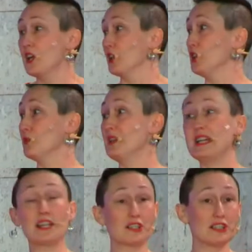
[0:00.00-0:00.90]

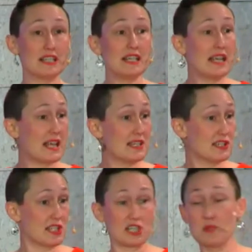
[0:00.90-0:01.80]
uniquely in
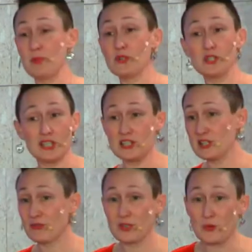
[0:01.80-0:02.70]
6 billion
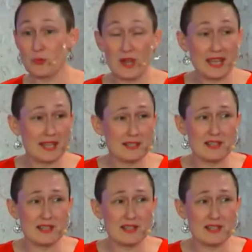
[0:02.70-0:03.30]
different ways,